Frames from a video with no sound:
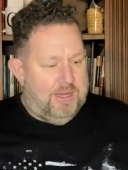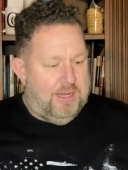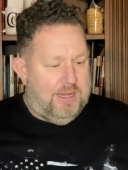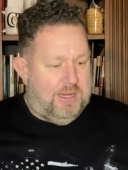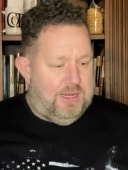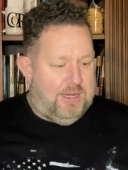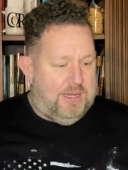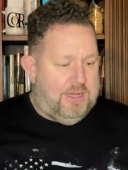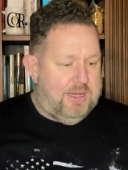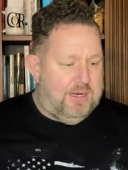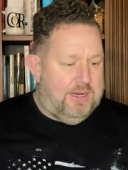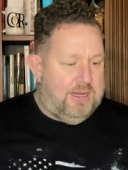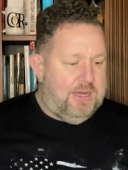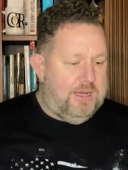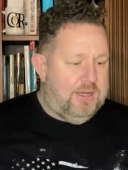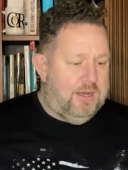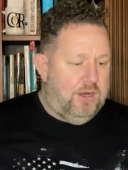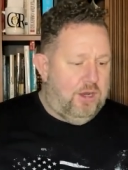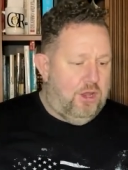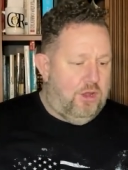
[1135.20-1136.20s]
He and
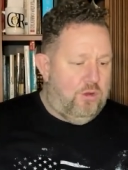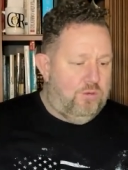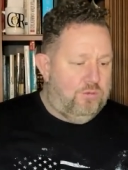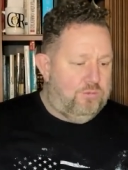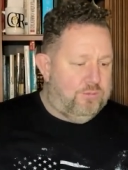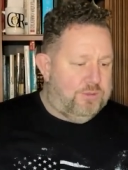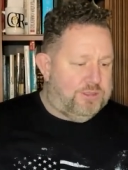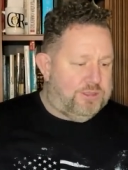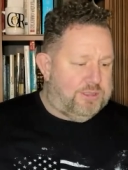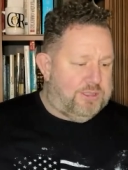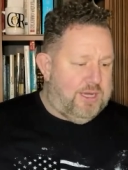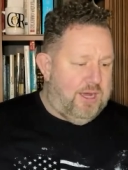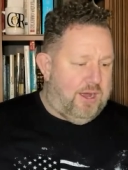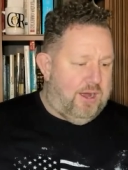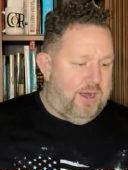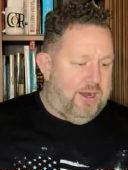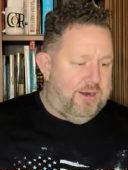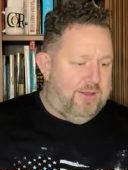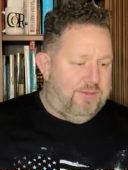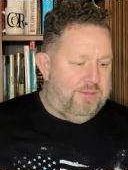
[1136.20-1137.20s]
he alone was
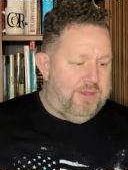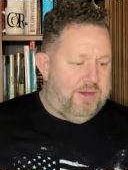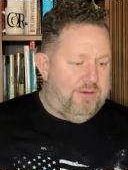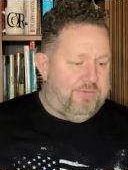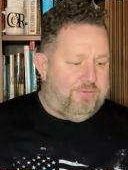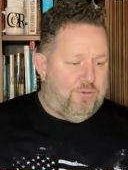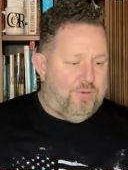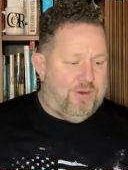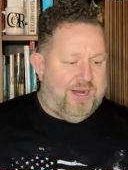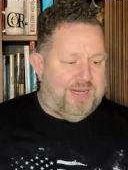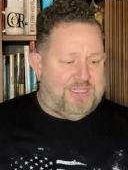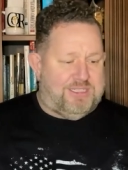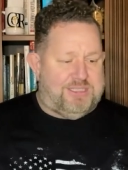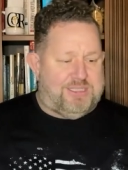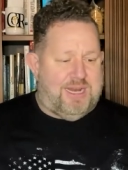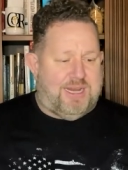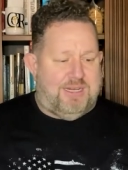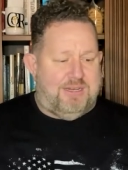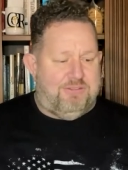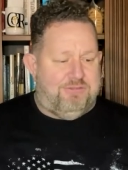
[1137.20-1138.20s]
God, and therefore had
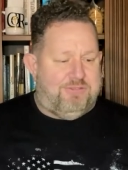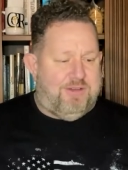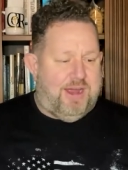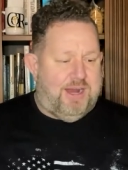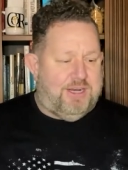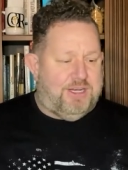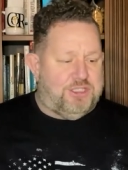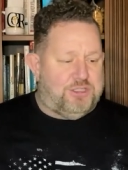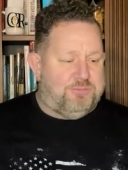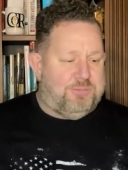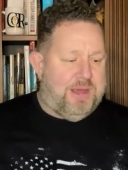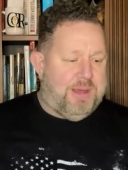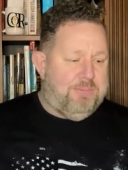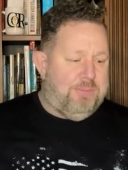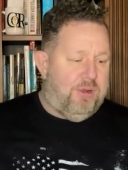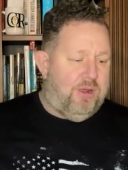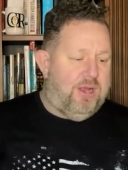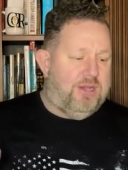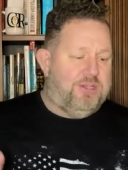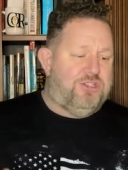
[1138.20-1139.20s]
sanctified his
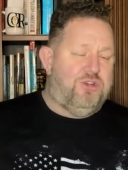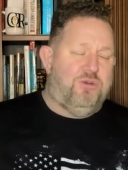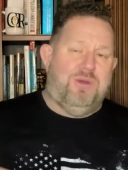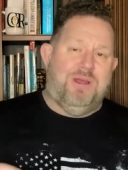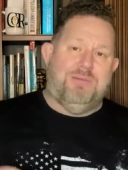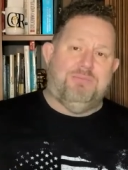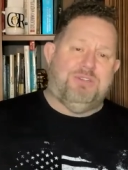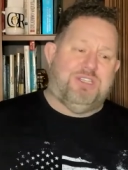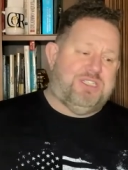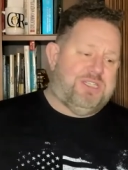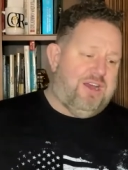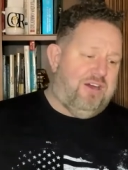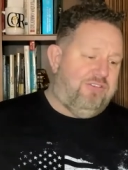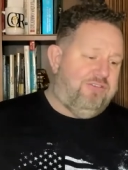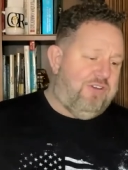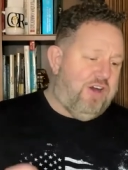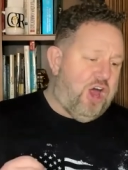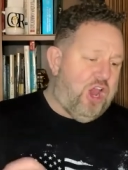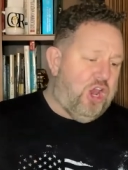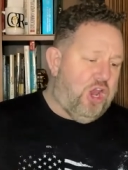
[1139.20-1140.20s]
people unto
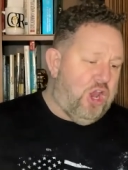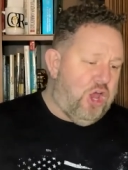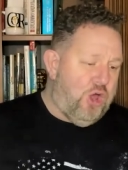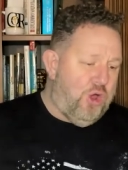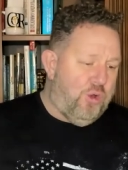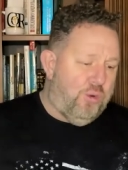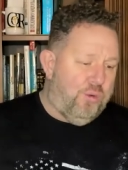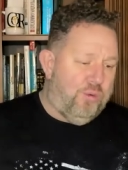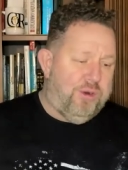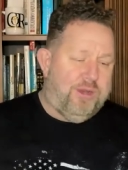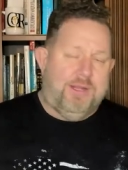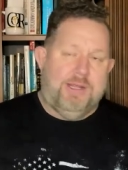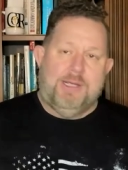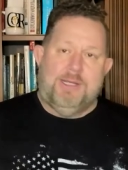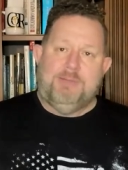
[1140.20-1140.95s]
himself alone.